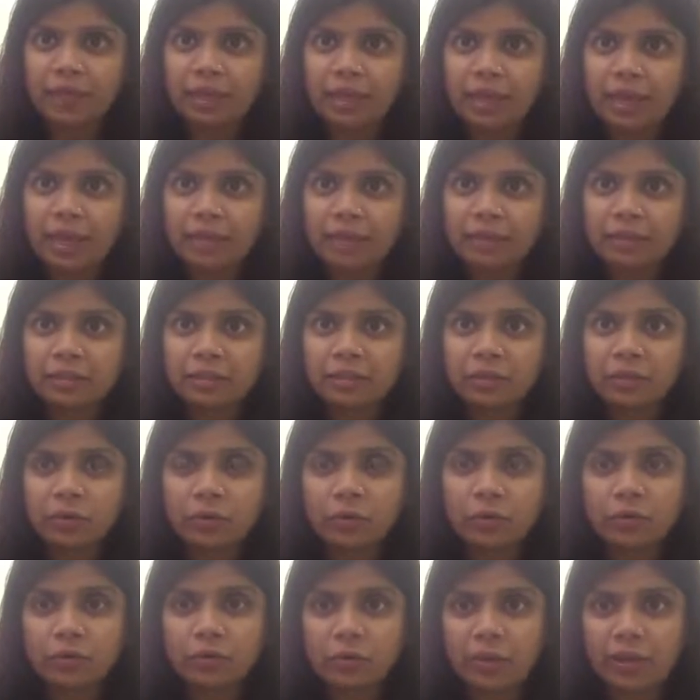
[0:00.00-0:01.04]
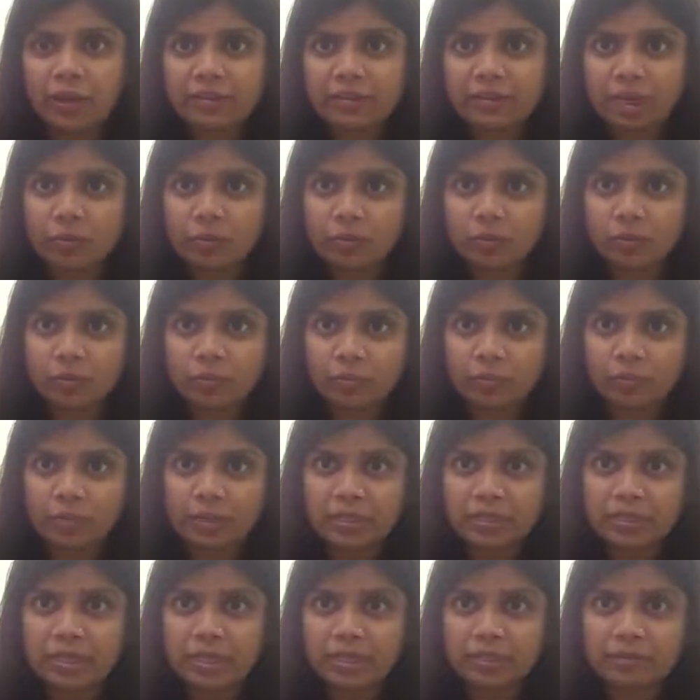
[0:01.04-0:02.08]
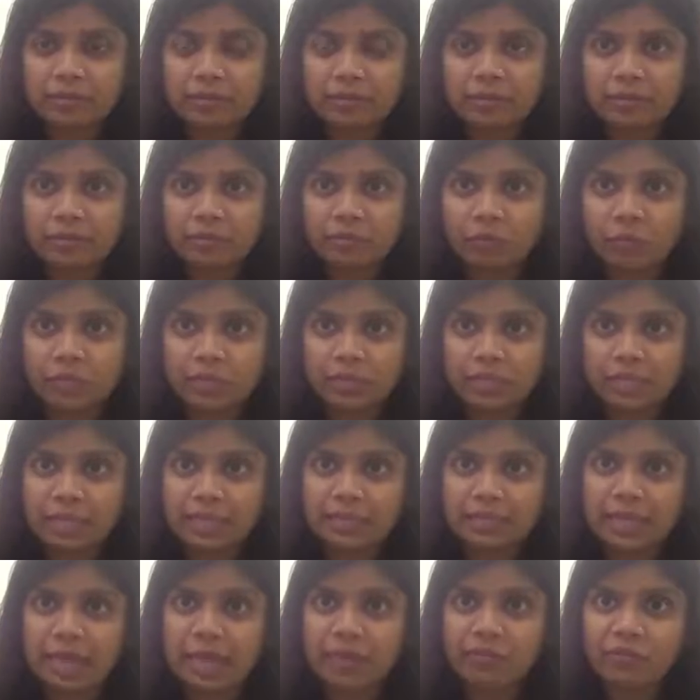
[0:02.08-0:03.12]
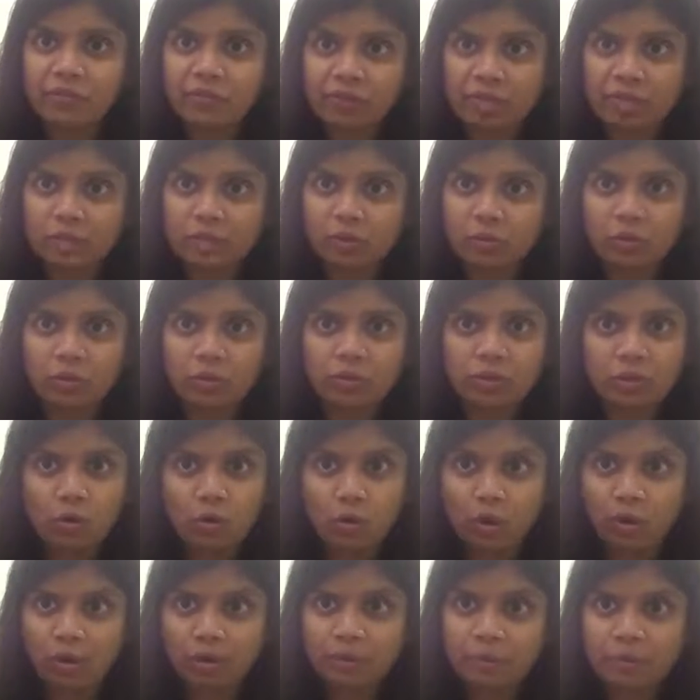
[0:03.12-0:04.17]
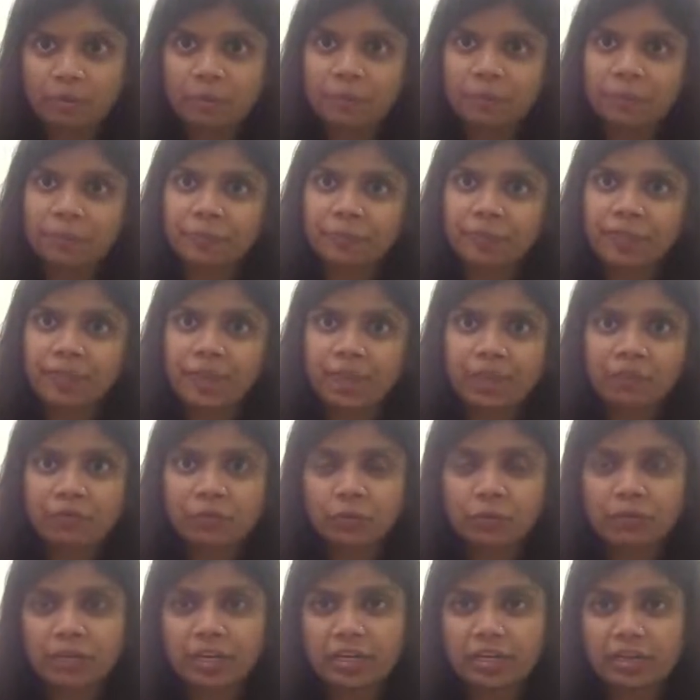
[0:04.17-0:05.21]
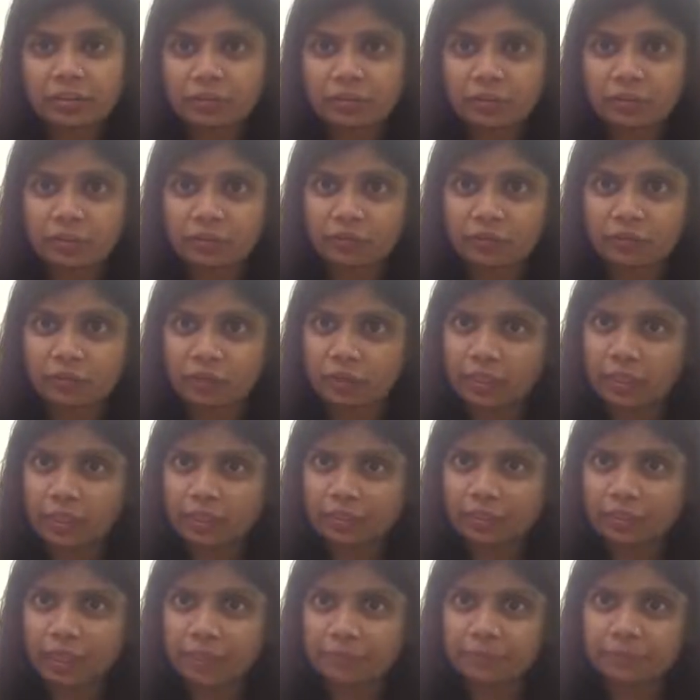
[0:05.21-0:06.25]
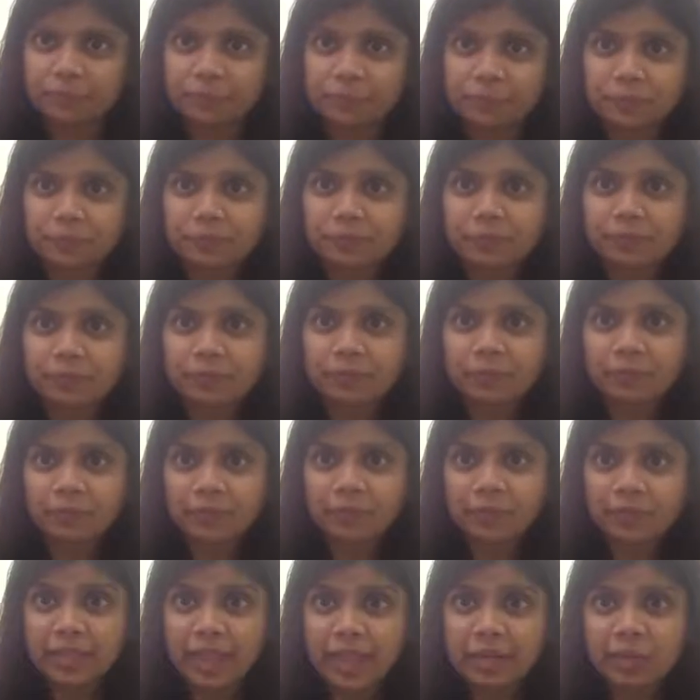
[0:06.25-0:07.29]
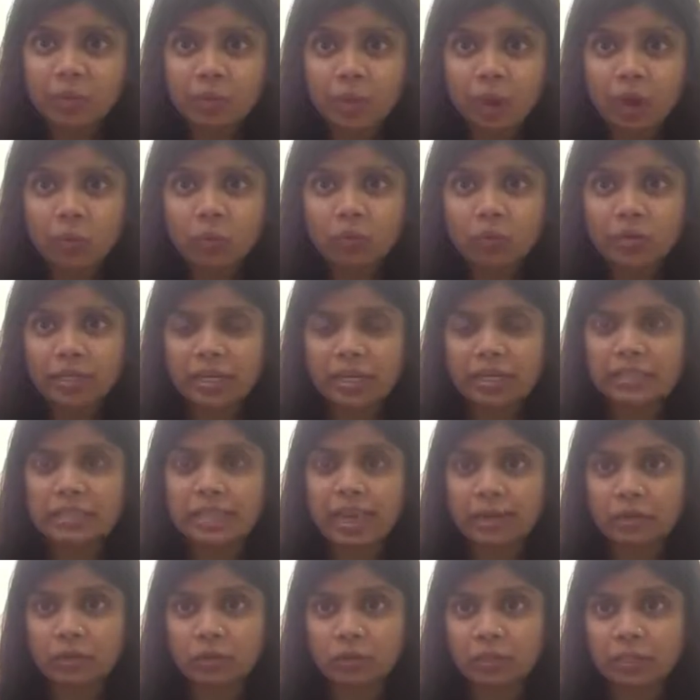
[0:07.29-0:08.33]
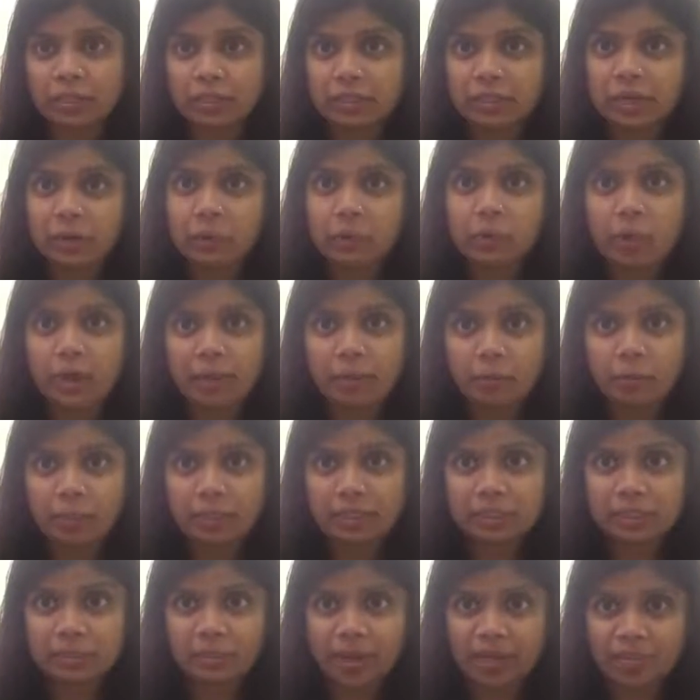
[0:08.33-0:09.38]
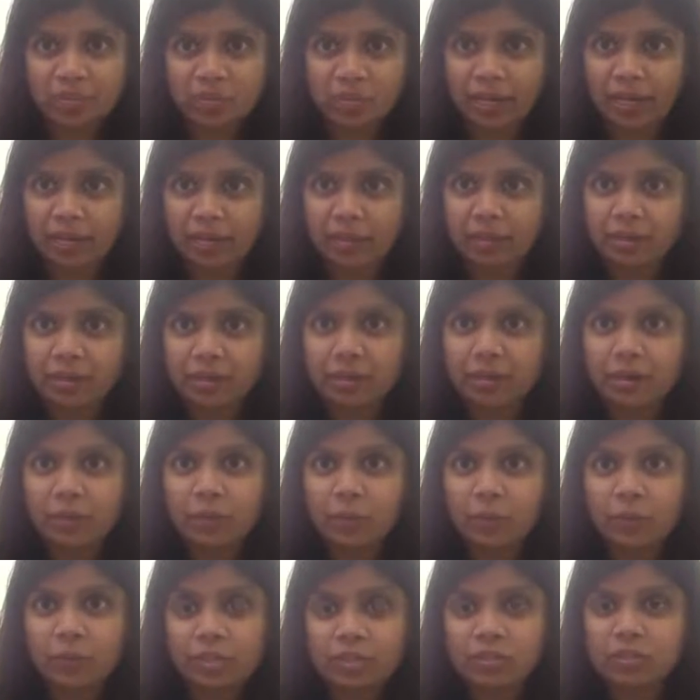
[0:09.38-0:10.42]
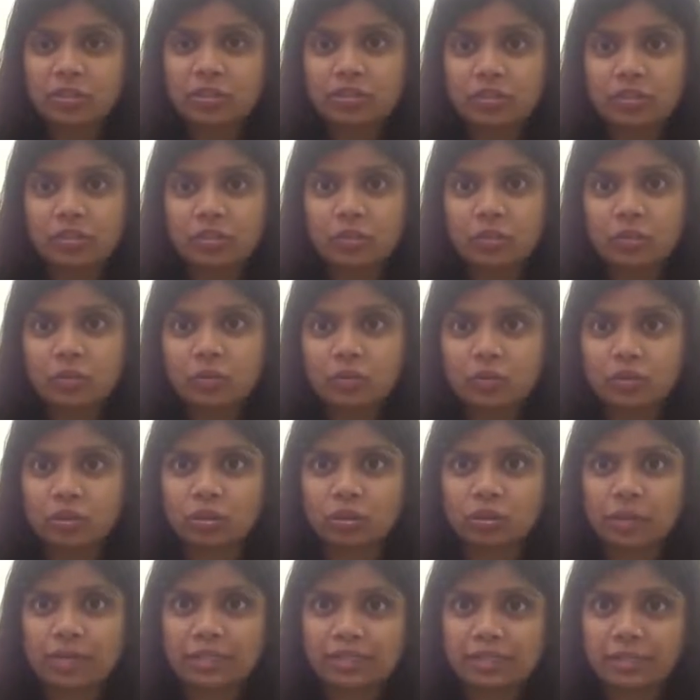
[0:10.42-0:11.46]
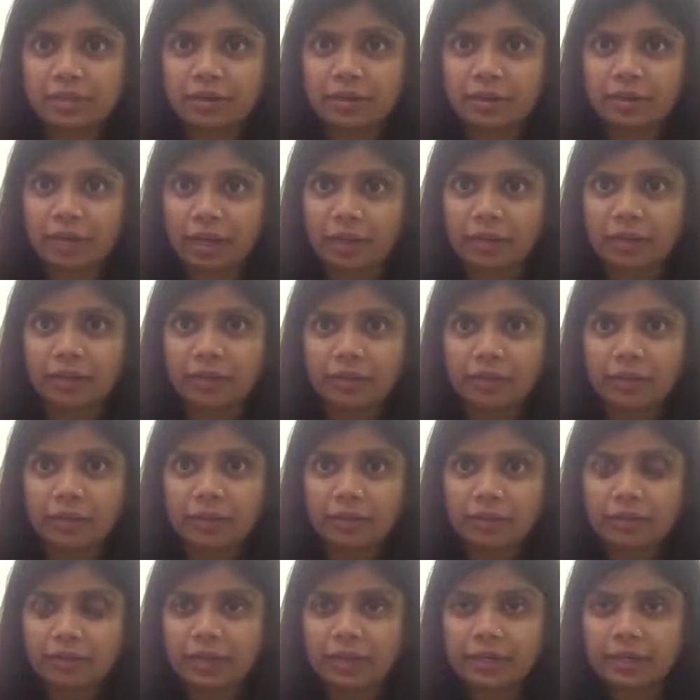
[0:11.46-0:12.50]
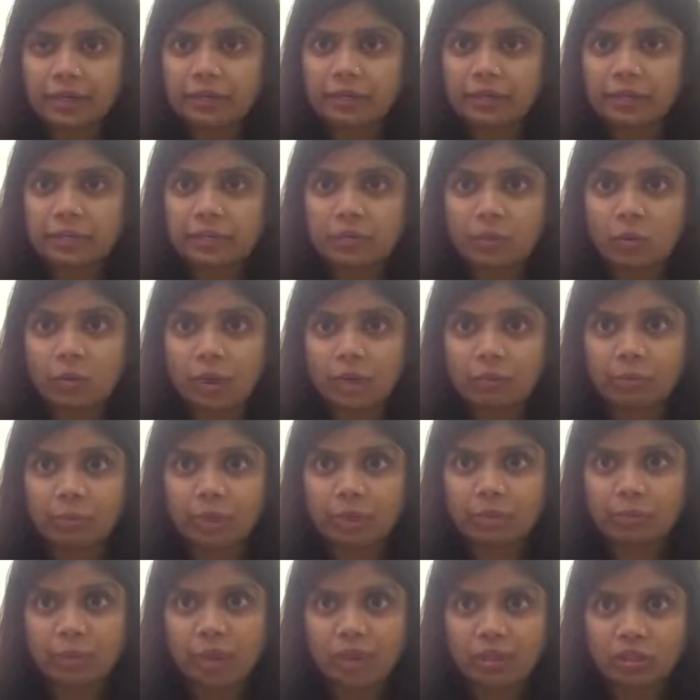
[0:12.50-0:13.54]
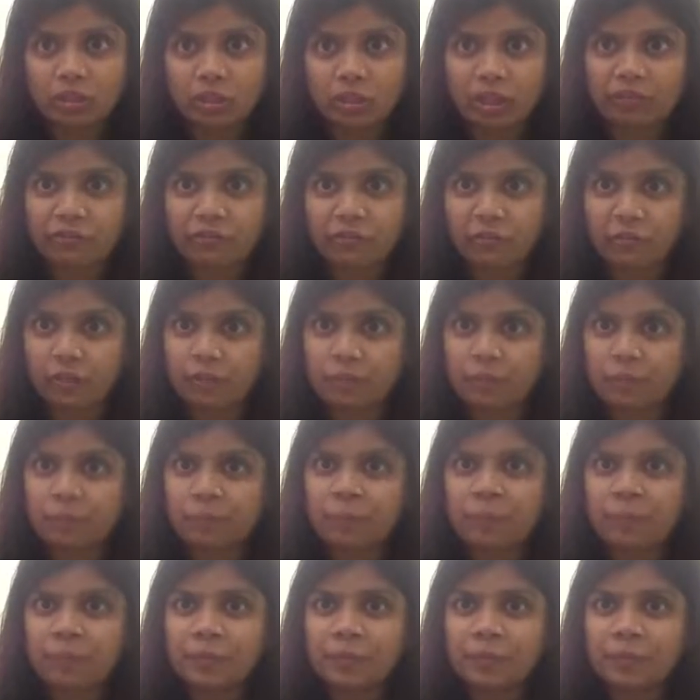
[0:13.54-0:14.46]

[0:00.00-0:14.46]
And the whole 12,000 rupees that was the exam fees was lost. They have to re-register for the exam. That amount is actually their 1 month's paycheck, which is huge considering that it is a 1 month's paycheck for them.